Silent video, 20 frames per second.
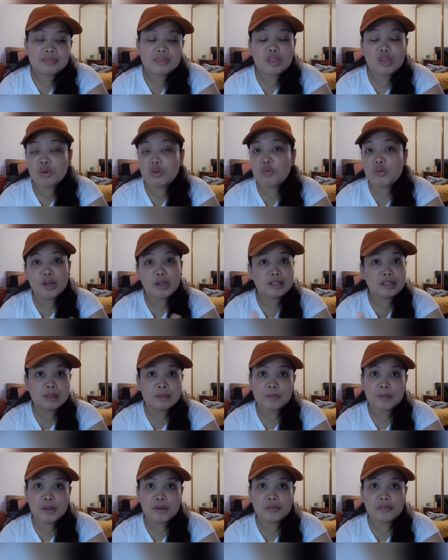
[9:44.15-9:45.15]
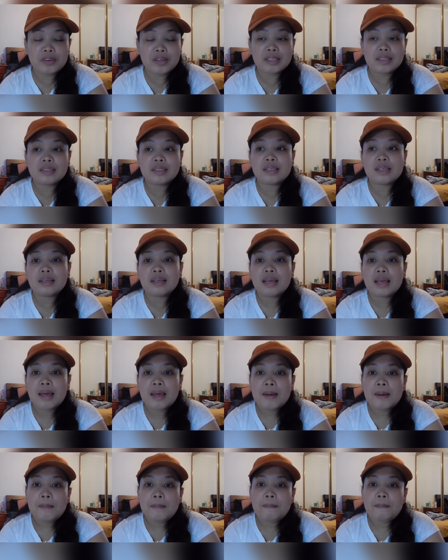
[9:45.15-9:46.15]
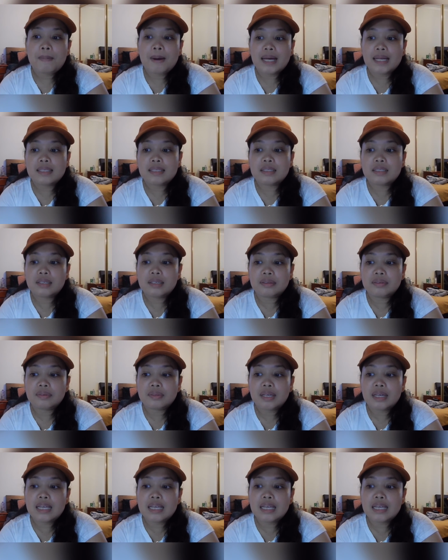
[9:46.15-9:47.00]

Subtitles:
No one is perfect. But,